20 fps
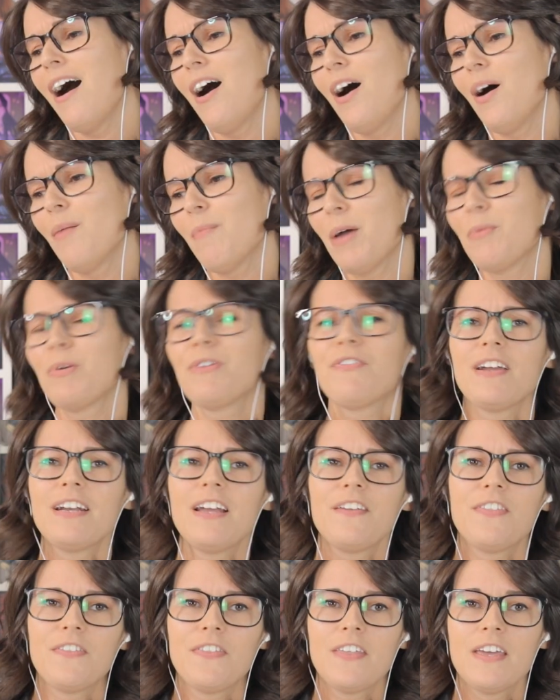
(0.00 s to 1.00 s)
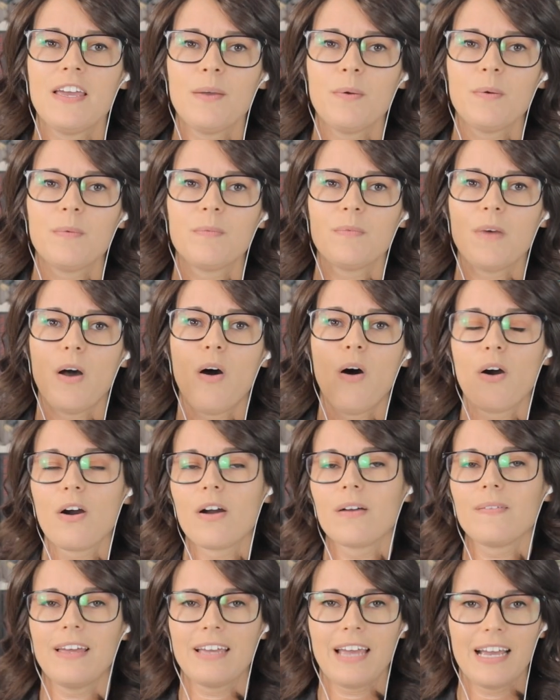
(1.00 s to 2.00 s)
And we find out that they
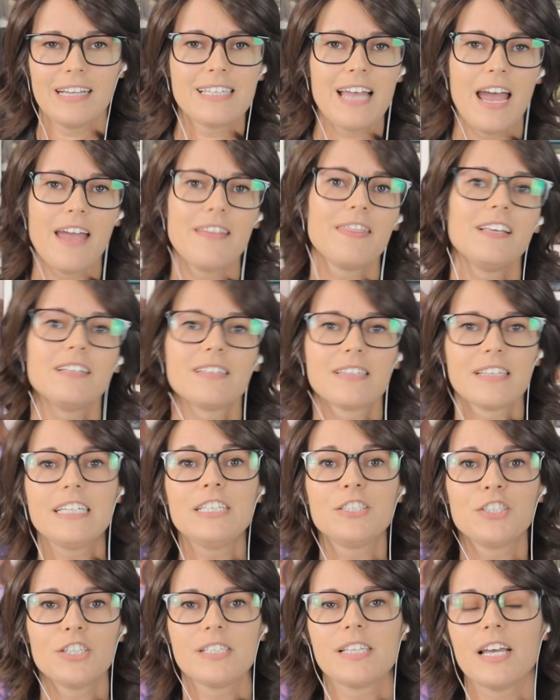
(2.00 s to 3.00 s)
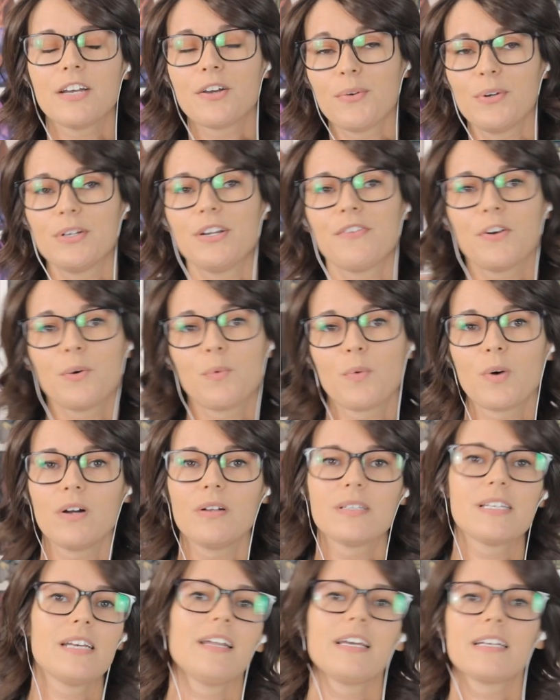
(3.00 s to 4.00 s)
are, like I said, these leeches that go to different
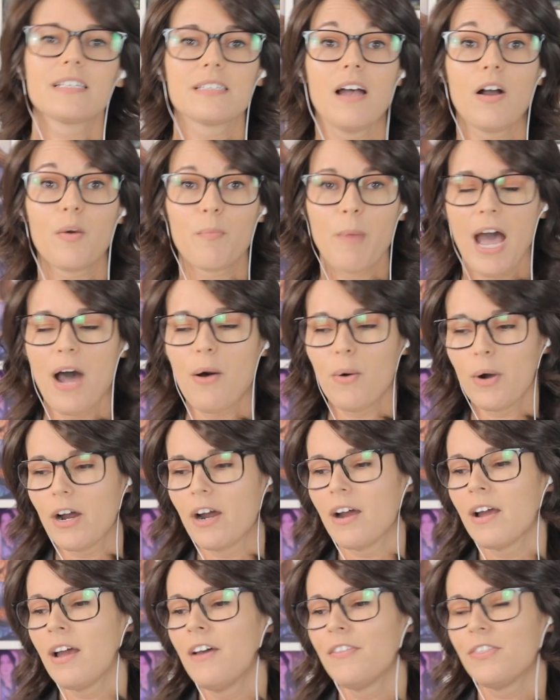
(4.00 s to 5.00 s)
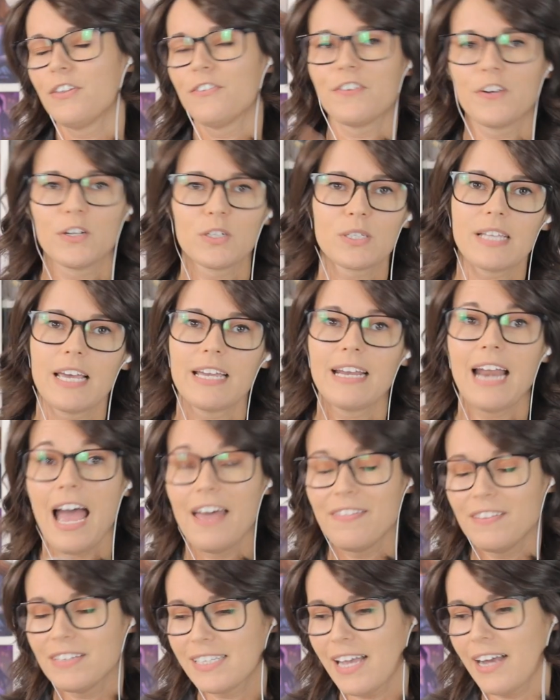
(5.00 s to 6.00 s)
worlds and like suck power, the First Light
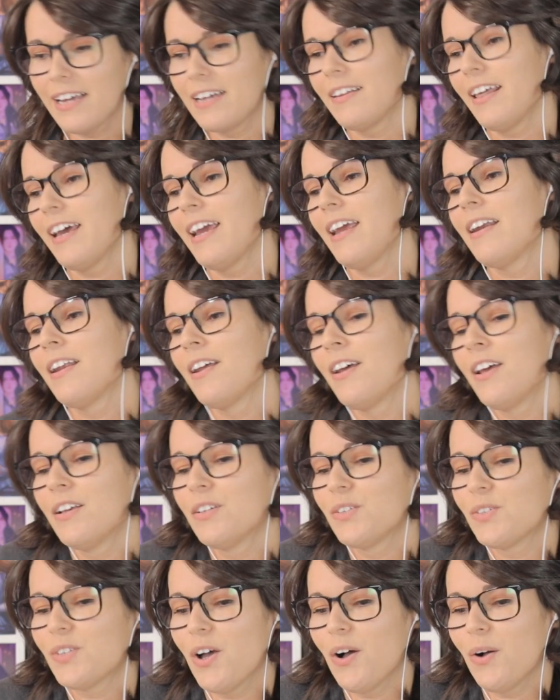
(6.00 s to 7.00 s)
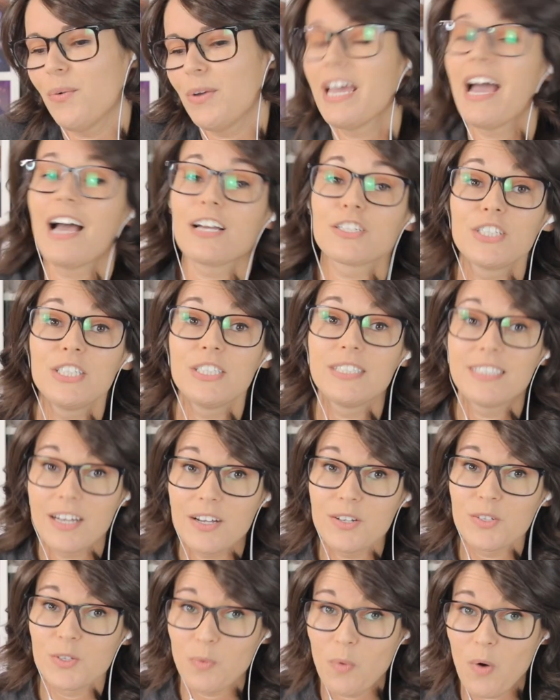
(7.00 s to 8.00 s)
and the Second Light. So he actually
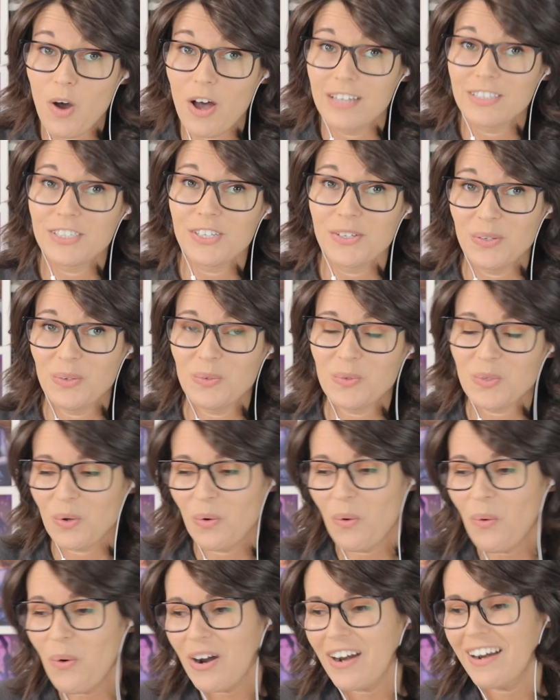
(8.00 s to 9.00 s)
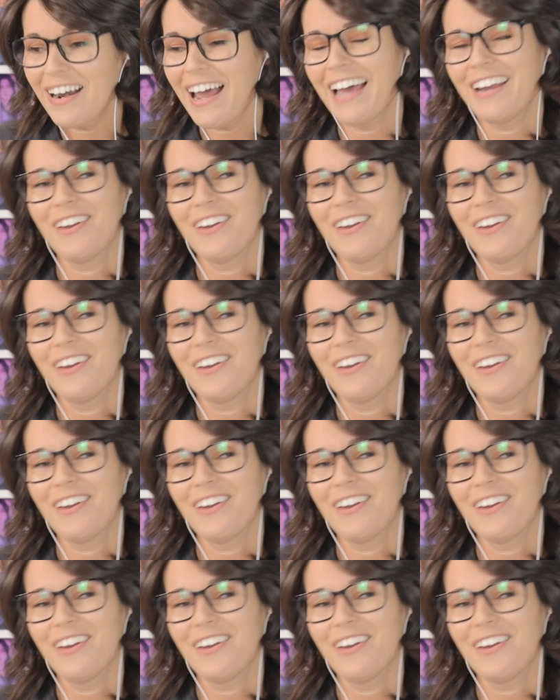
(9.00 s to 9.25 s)
does want to use the horn.